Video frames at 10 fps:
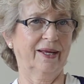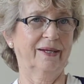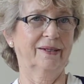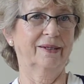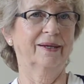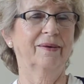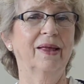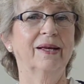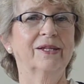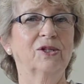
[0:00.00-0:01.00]
And
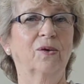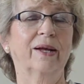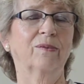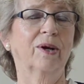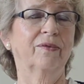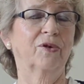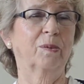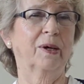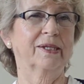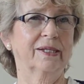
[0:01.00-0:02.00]
so at one of her
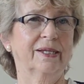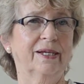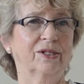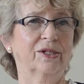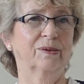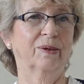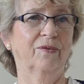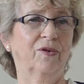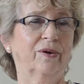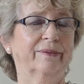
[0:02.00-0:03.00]
presentations, one
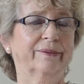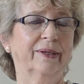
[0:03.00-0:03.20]
of her,